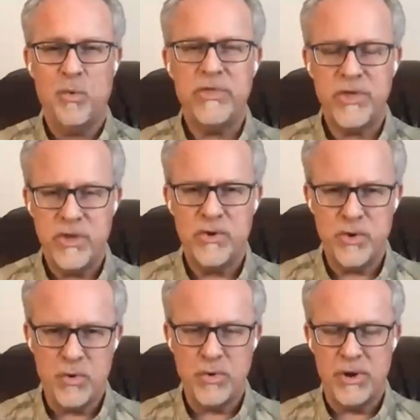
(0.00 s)
with
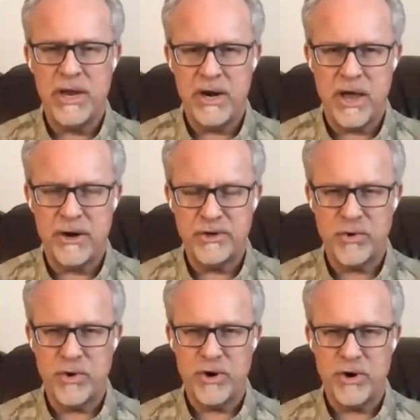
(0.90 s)
you in an
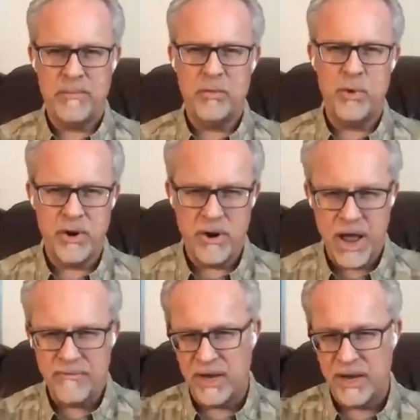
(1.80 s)
auditorium, and
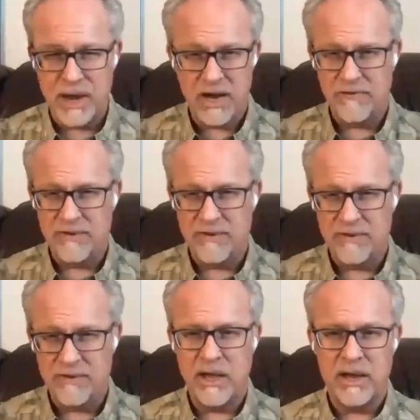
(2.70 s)
we are having kind of a
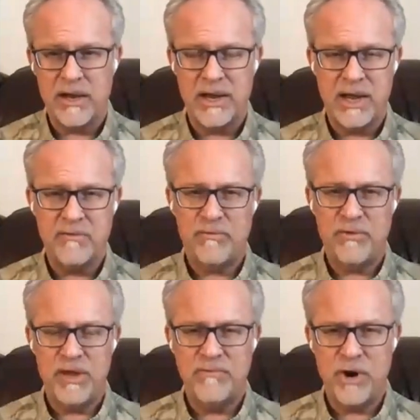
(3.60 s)
dialogue, and
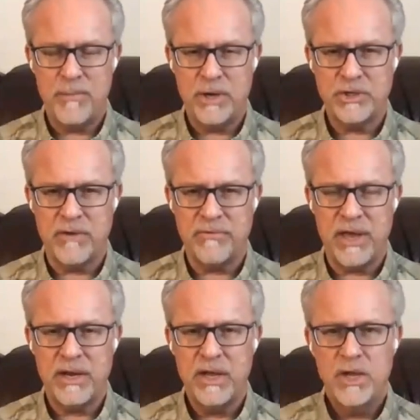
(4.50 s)
I feed very much
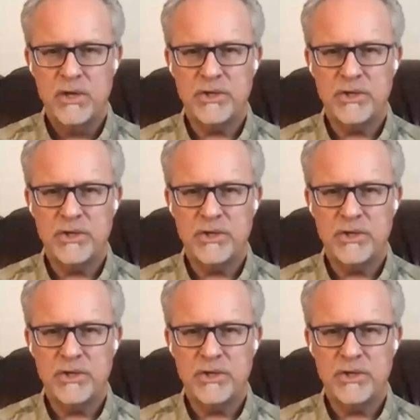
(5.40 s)
off that.